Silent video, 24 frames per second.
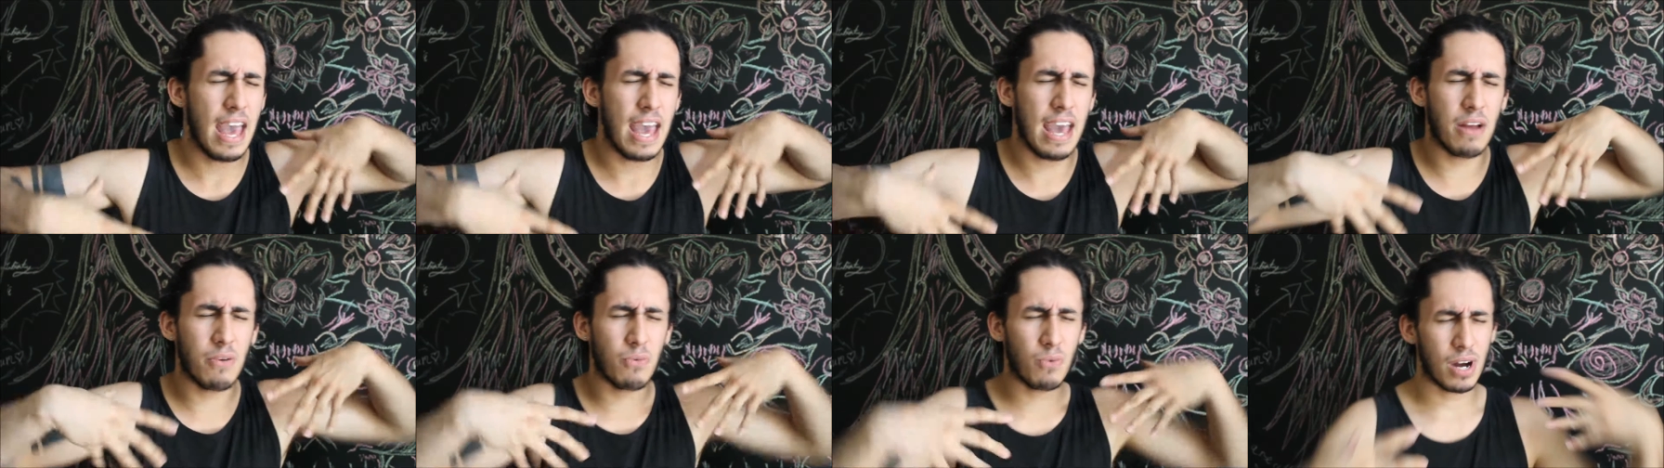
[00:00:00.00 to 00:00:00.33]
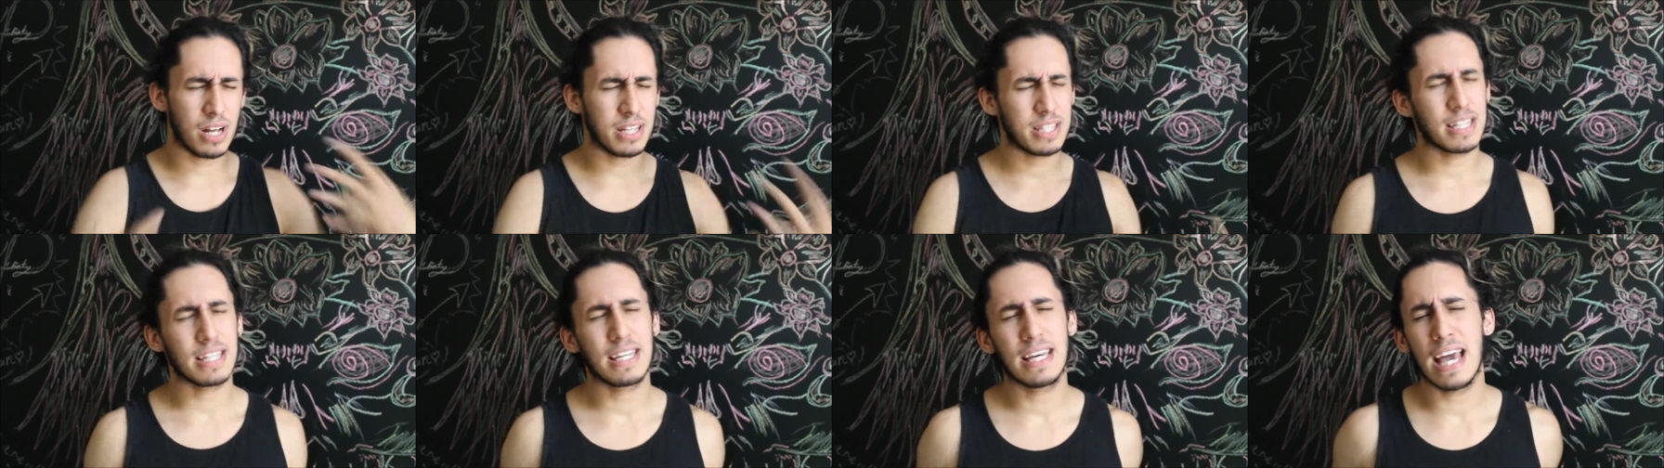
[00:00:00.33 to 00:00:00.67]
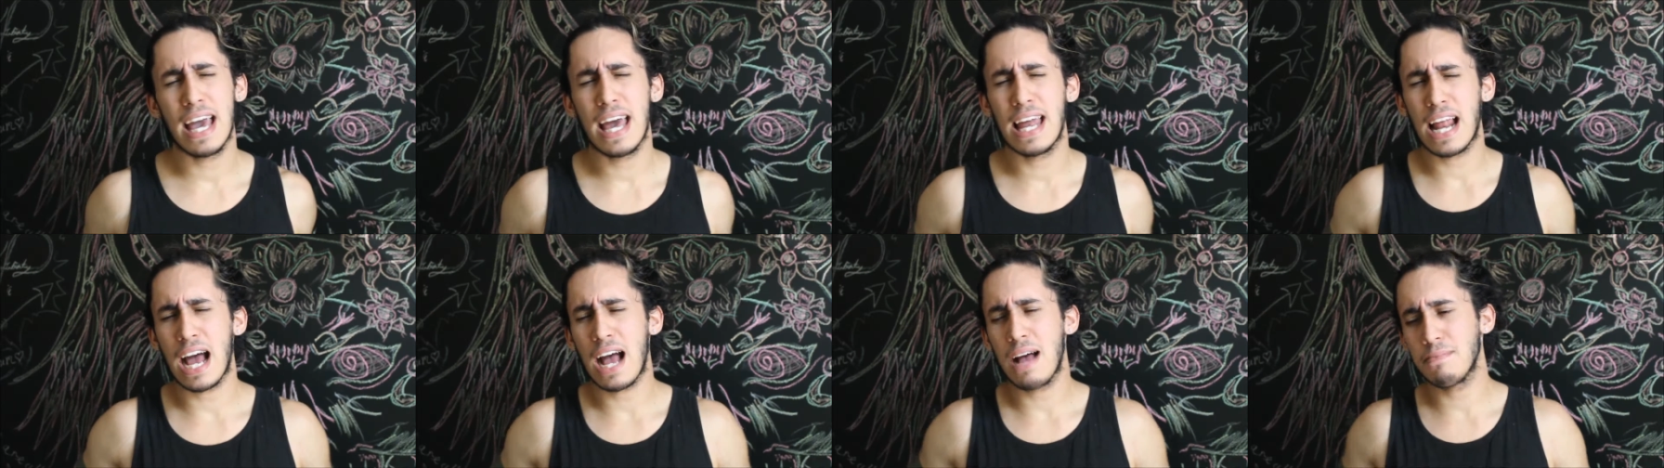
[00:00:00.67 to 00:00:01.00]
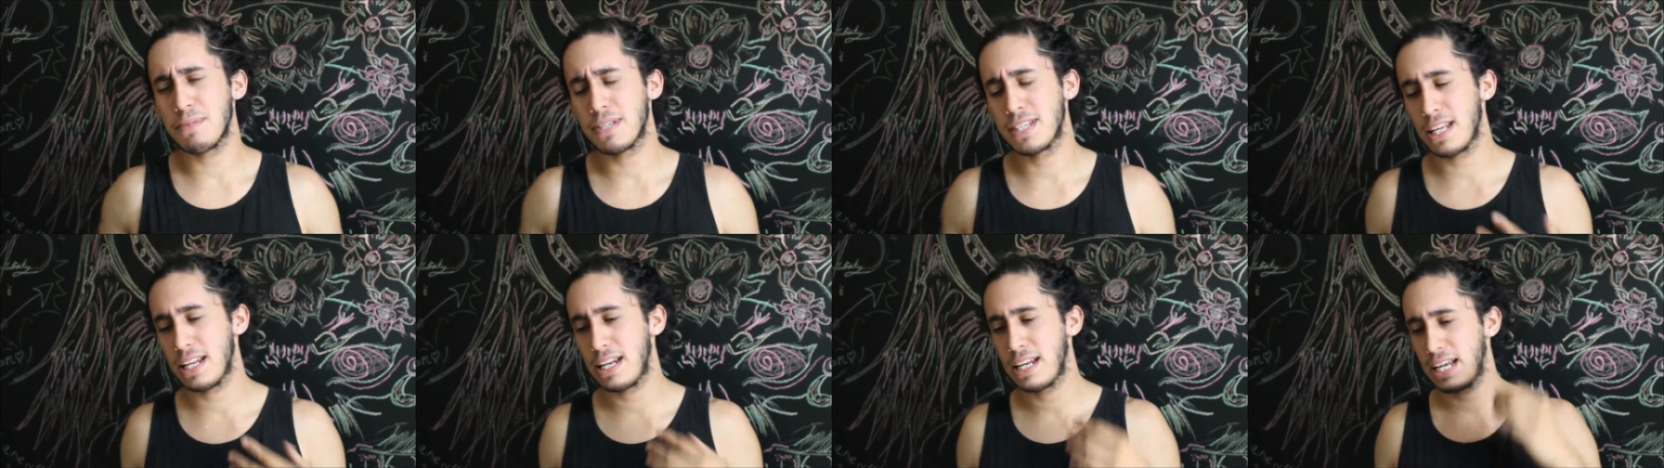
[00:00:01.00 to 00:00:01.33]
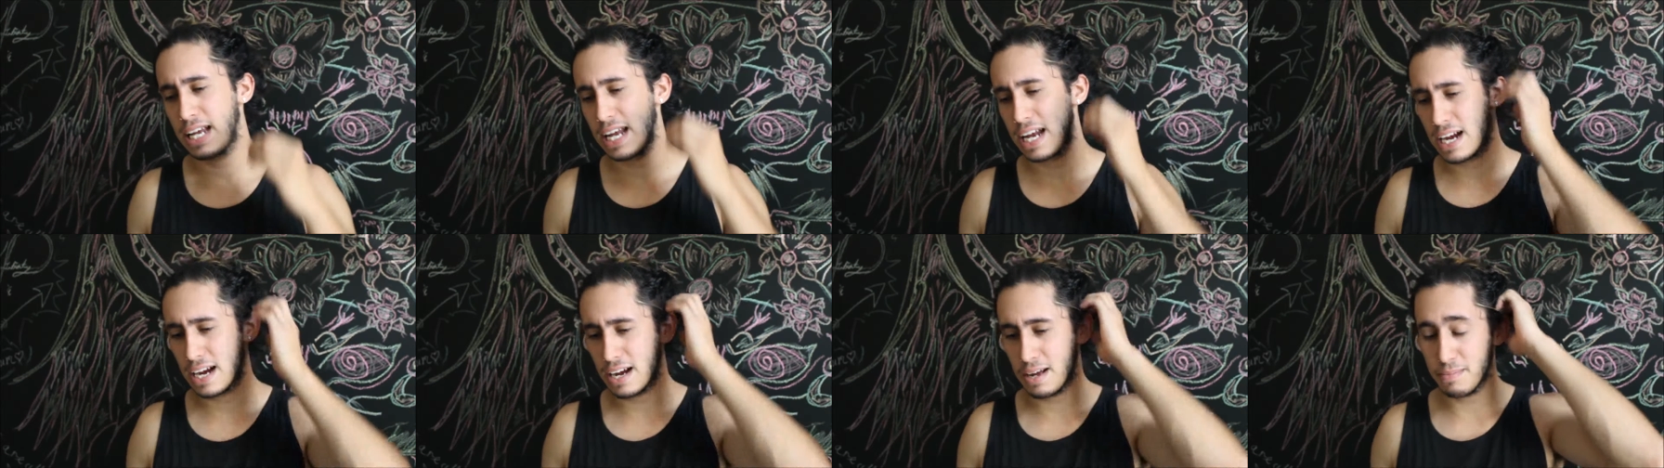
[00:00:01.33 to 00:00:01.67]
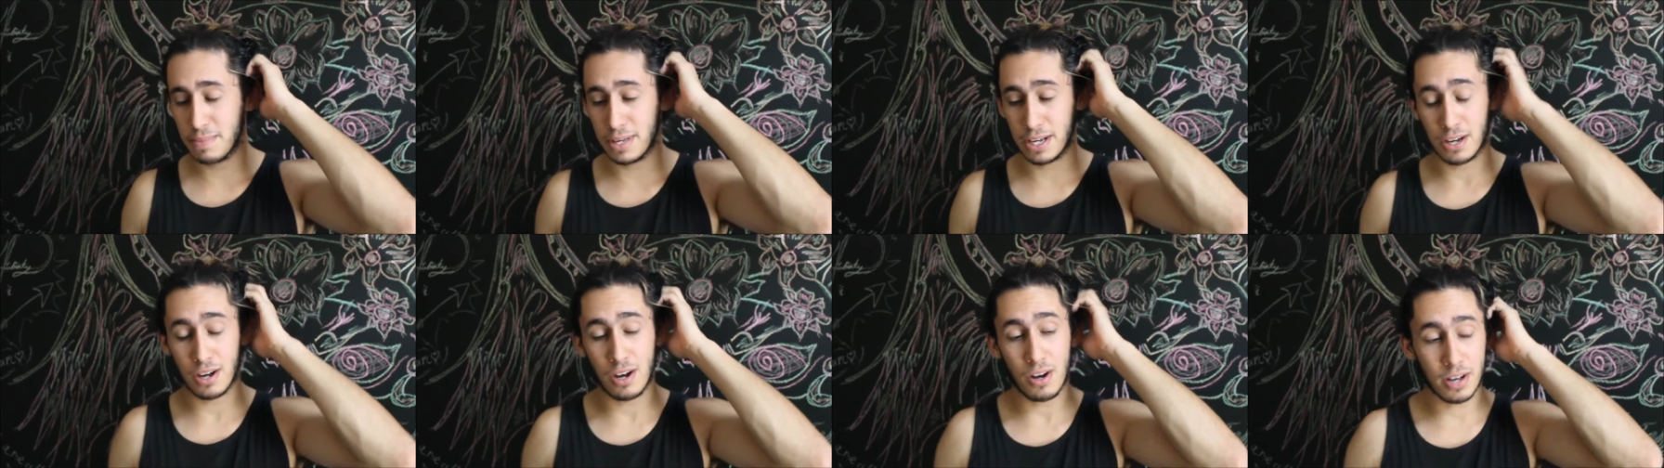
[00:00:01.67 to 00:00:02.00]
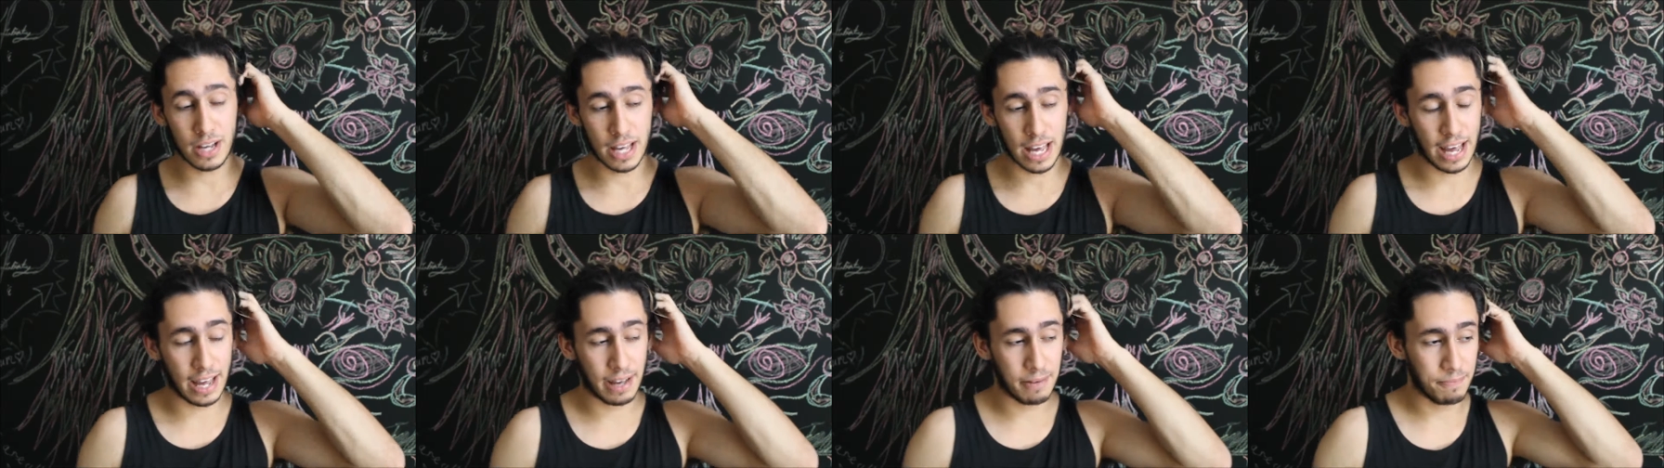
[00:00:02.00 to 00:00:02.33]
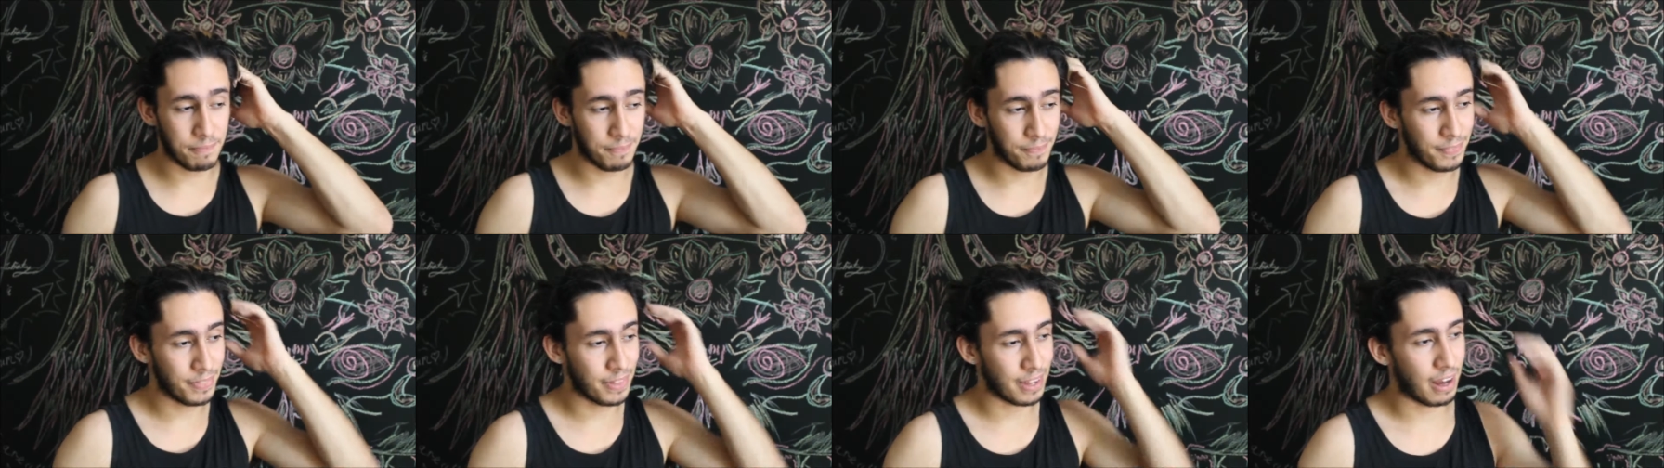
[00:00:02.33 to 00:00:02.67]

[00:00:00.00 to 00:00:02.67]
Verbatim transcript: And once again, I'm sitting here, I'm like, okay,